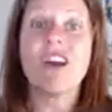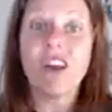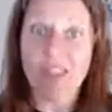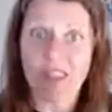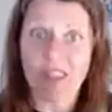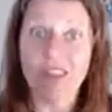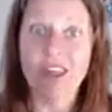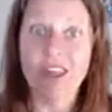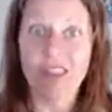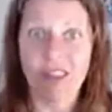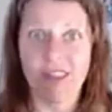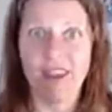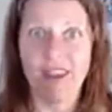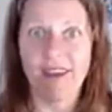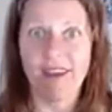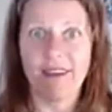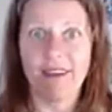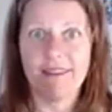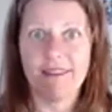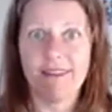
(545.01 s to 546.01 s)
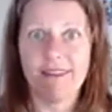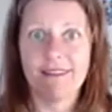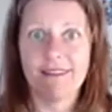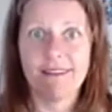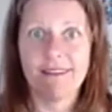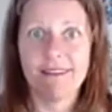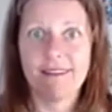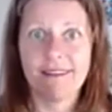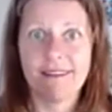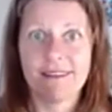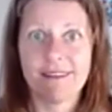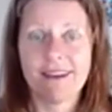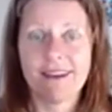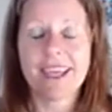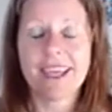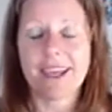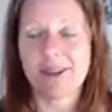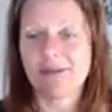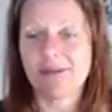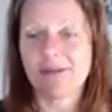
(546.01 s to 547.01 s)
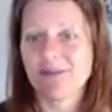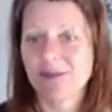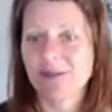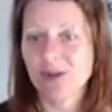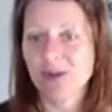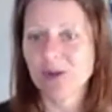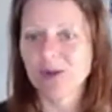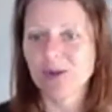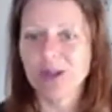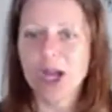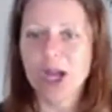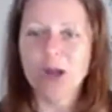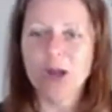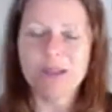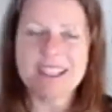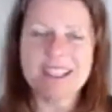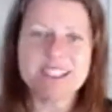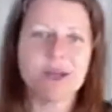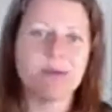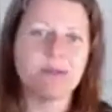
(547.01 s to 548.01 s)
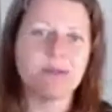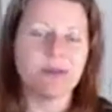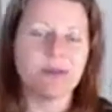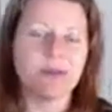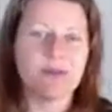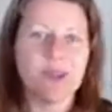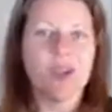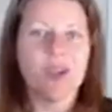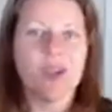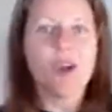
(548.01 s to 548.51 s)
the thing. Okay, cool. Hope that's helpful.